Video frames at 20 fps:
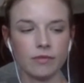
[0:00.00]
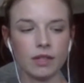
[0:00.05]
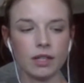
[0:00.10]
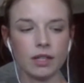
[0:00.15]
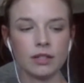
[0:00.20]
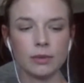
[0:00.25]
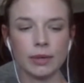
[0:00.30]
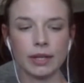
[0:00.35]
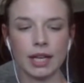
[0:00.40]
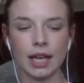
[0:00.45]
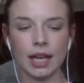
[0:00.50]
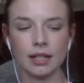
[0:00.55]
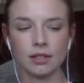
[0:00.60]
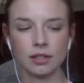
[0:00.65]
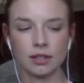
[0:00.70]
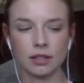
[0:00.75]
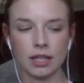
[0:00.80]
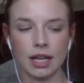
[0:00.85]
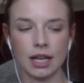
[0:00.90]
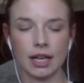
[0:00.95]
So I
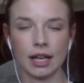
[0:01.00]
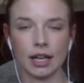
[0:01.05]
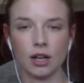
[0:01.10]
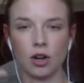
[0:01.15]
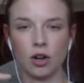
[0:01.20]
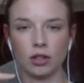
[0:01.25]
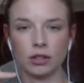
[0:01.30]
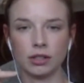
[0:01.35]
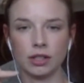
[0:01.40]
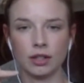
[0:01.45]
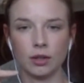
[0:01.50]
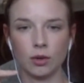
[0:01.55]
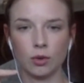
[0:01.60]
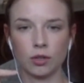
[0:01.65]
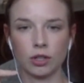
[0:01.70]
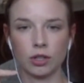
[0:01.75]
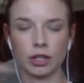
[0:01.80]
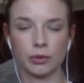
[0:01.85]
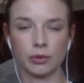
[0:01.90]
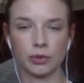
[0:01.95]
canceled it and I called in the
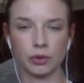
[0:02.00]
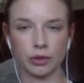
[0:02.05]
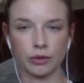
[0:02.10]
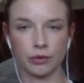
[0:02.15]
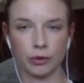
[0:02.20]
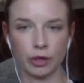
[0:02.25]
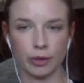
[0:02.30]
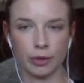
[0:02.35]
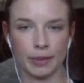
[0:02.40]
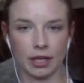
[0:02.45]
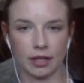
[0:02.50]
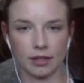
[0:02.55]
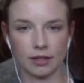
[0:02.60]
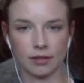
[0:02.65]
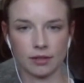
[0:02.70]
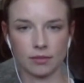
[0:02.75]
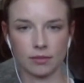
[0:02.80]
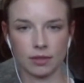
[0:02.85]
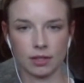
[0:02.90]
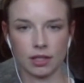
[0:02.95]
order and it was only $40.
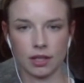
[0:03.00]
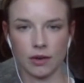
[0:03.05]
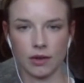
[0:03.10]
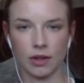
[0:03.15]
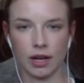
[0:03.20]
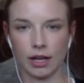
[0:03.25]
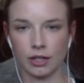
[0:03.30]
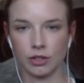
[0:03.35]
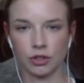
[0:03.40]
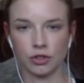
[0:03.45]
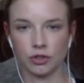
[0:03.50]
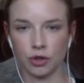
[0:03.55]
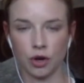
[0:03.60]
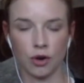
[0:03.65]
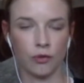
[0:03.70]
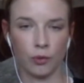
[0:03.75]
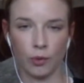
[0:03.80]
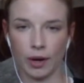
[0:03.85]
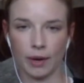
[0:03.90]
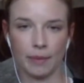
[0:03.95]
So then I just drove
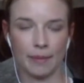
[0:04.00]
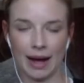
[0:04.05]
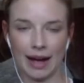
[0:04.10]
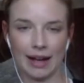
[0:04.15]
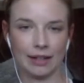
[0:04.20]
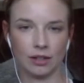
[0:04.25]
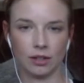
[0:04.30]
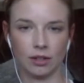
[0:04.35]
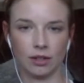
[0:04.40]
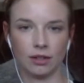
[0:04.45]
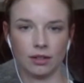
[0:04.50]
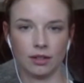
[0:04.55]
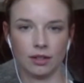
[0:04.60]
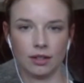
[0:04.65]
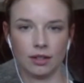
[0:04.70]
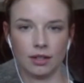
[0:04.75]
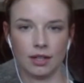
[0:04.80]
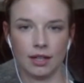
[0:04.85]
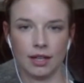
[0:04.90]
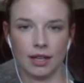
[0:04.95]
1 mile
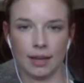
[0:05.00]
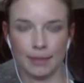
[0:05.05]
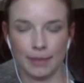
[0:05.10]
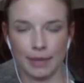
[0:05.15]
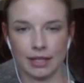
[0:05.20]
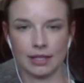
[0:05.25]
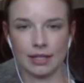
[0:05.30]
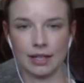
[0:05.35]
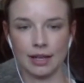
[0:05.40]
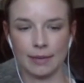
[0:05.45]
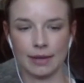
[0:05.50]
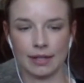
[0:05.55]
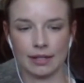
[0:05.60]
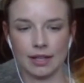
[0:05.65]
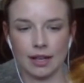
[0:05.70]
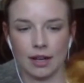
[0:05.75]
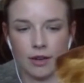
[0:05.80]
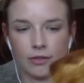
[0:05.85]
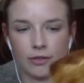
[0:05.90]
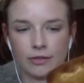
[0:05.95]
and picked it up
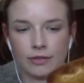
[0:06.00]
myself.